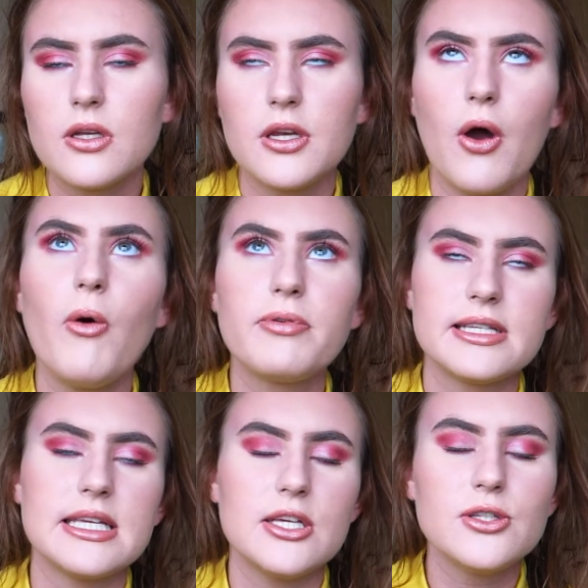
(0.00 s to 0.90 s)
You know,
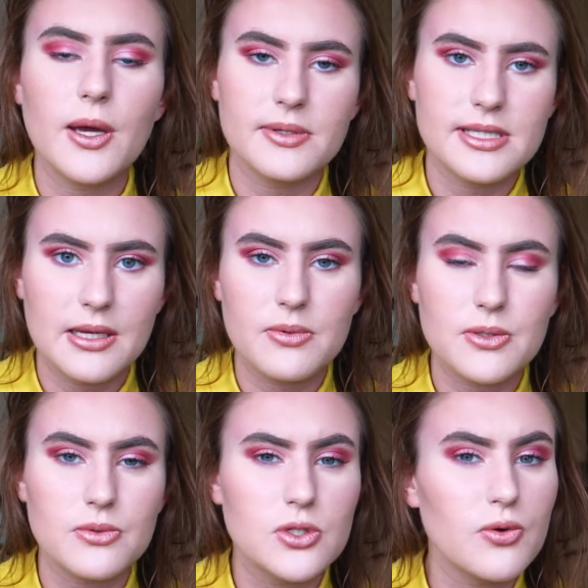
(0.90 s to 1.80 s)
obviously you don't see
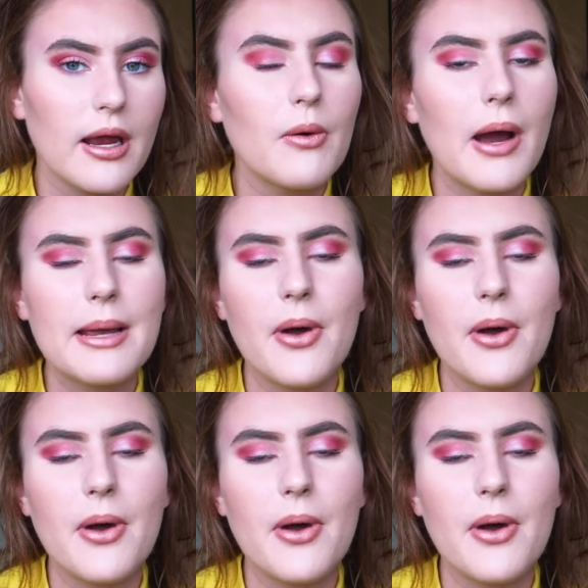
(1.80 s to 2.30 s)
results straight away,